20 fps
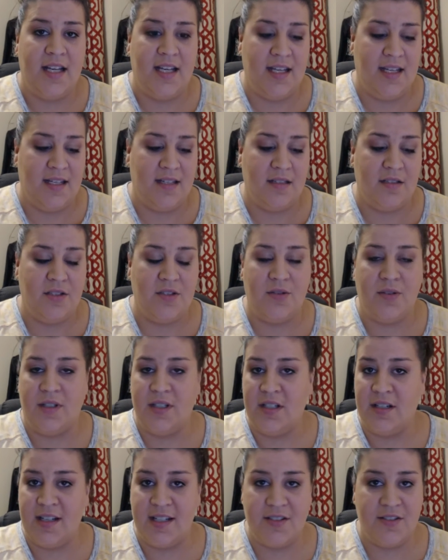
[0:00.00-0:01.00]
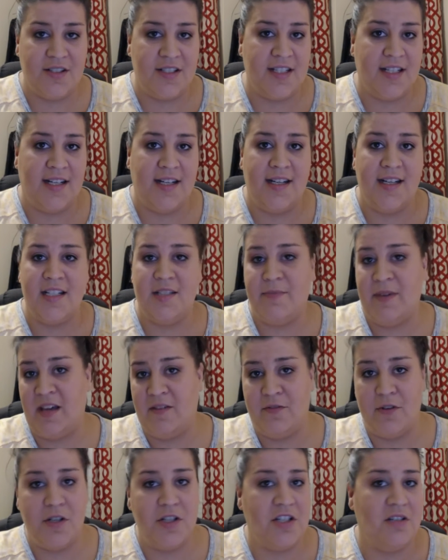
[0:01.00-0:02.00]
and do all your exercise,
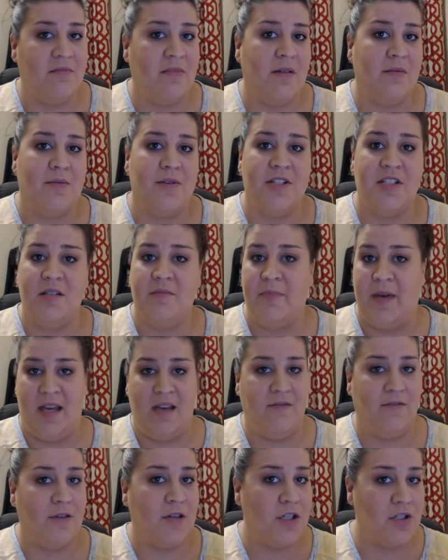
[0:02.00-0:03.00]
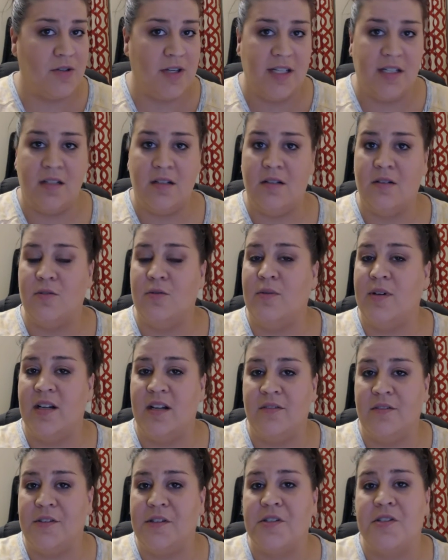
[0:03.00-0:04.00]
pay for a gym membership, pay for a trainer, or
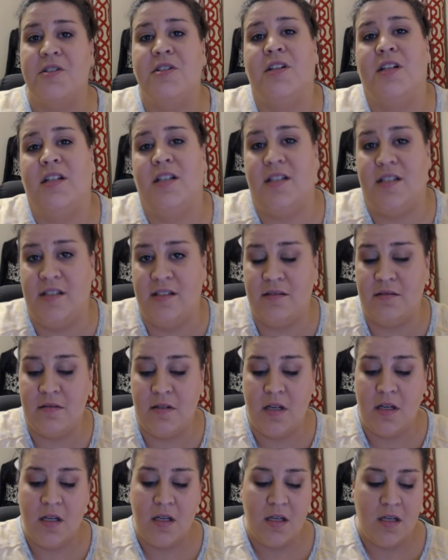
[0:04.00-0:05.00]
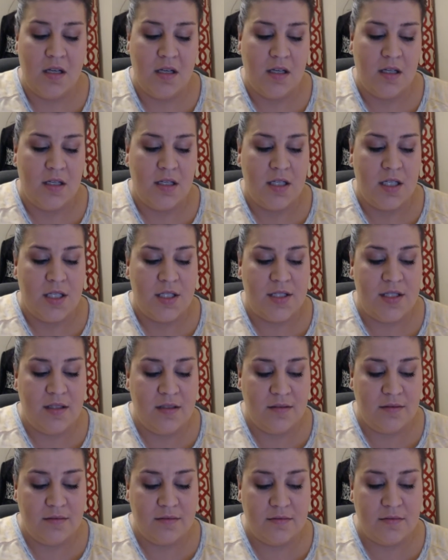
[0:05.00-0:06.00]
whatever else you're going to do.
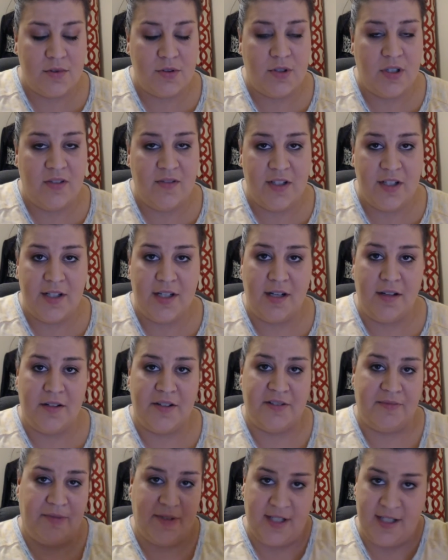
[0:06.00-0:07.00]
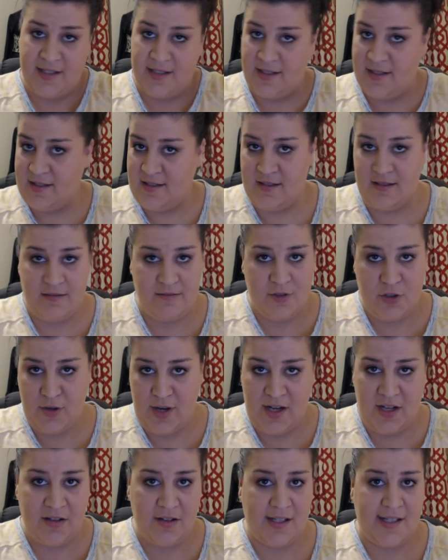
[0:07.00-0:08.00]
So $1,200 plus
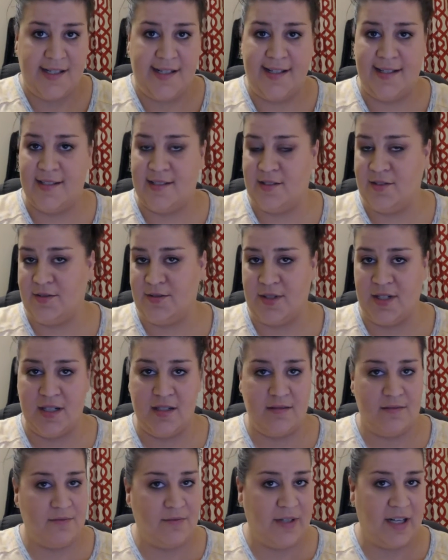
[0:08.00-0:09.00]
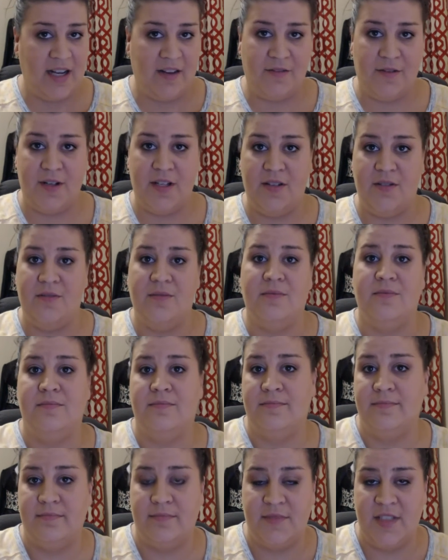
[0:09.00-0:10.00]
trainer cost or whatever you
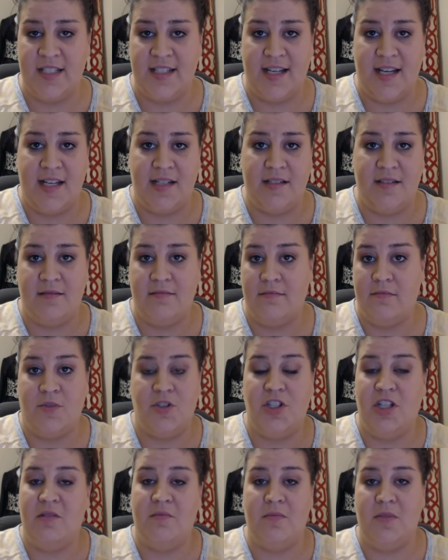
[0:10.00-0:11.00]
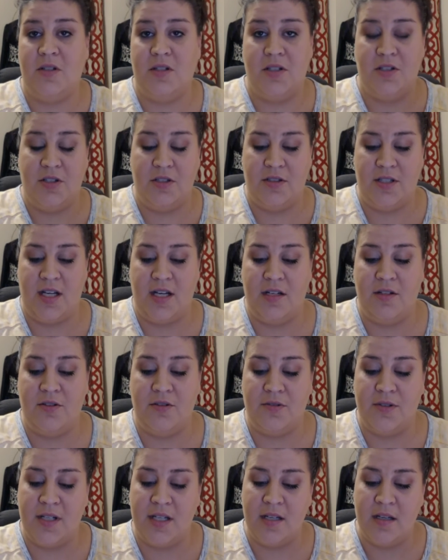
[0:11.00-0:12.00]
decide, gym you didn't decide to
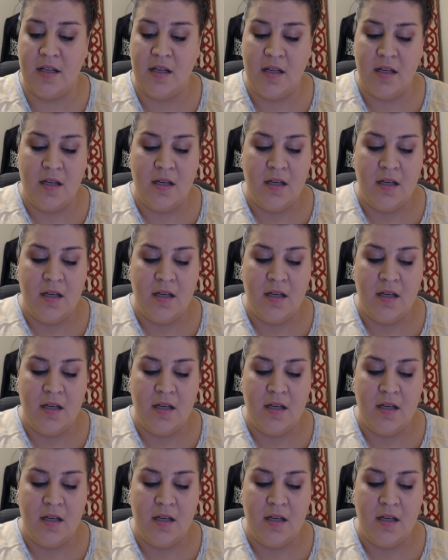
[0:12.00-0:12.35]
join.